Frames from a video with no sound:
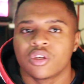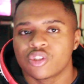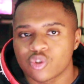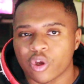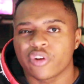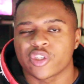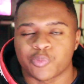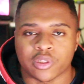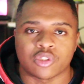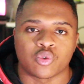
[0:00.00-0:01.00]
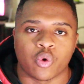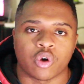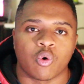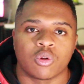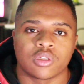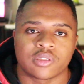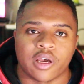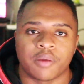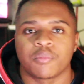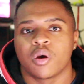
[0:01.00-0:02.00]
so I don't expect it to work all the
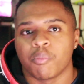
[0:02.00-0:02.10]
time,